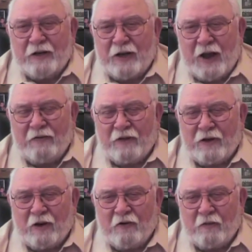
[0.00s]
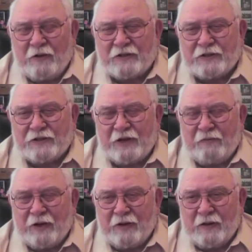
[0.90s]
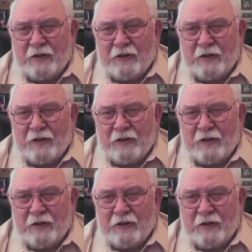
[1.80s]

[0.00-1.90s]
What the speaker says: down the lower Mississippi